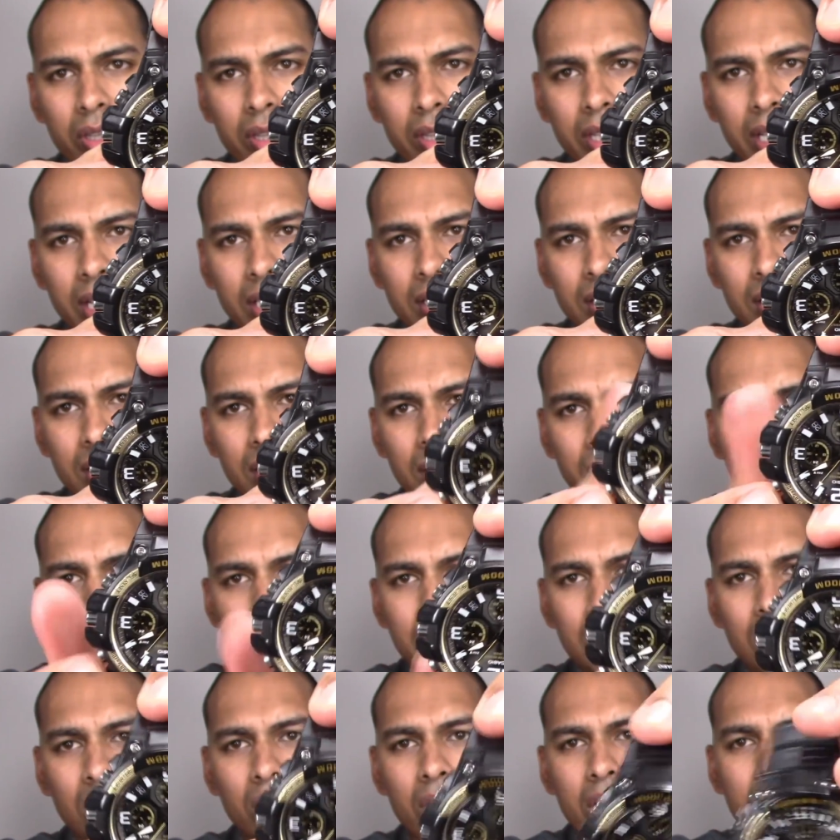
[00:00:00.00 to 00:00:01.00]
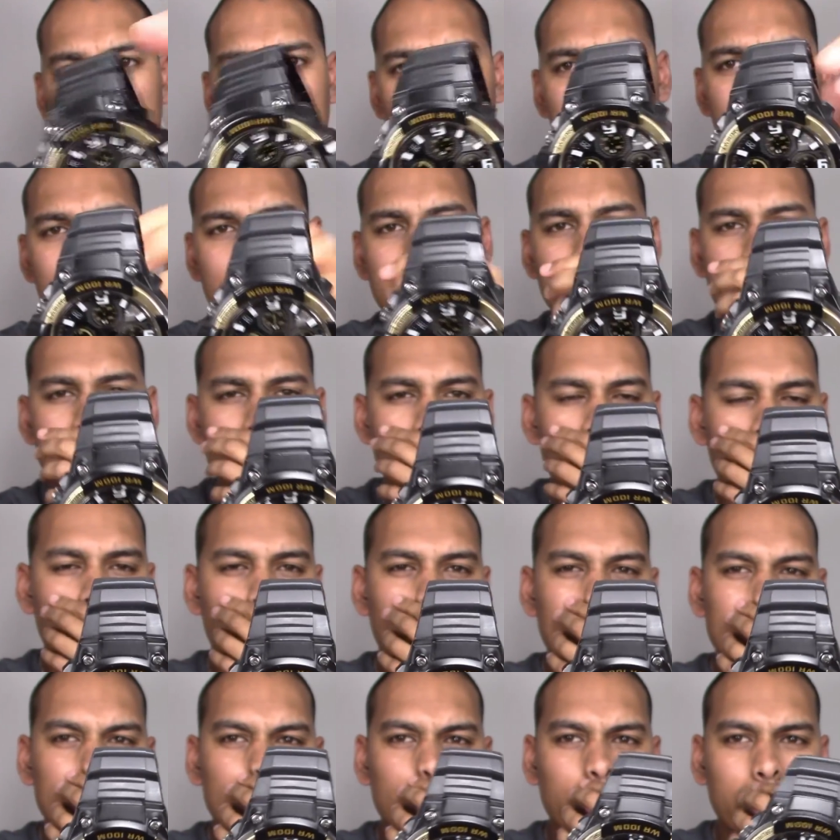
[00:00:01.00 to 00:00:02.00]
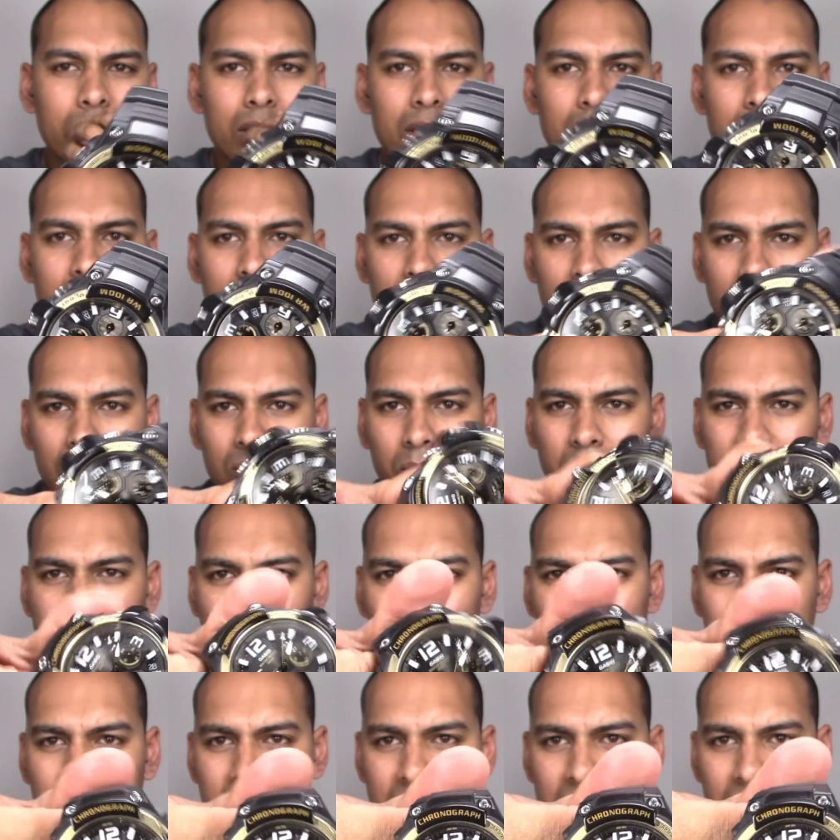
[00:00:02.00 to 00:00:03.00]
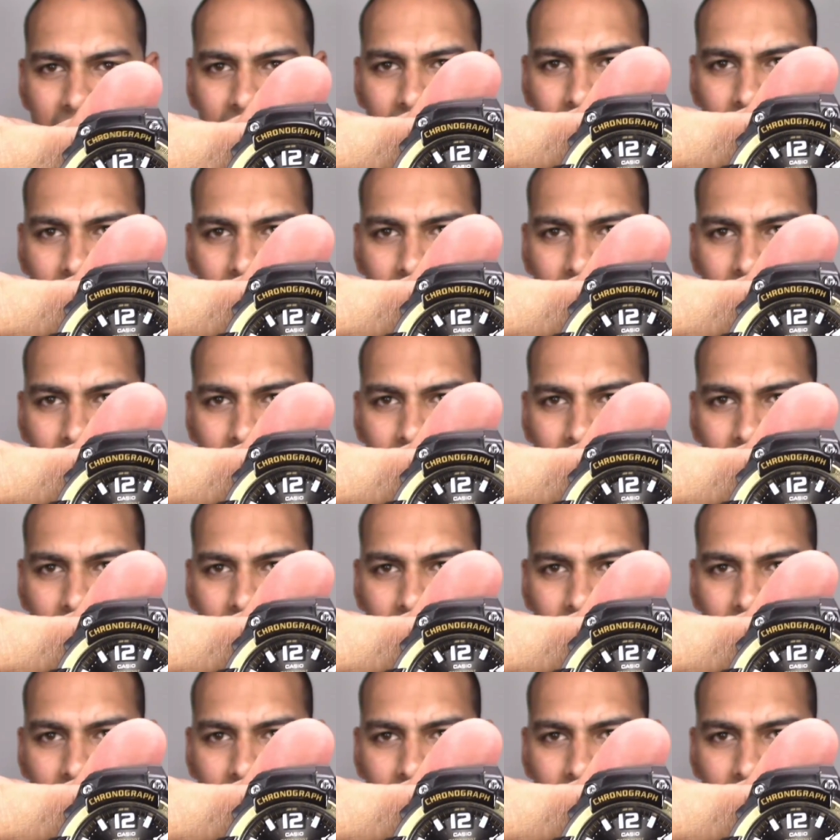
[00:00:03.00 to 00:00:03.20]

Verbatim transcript: That? I don't know. The reason I went with... Which way is the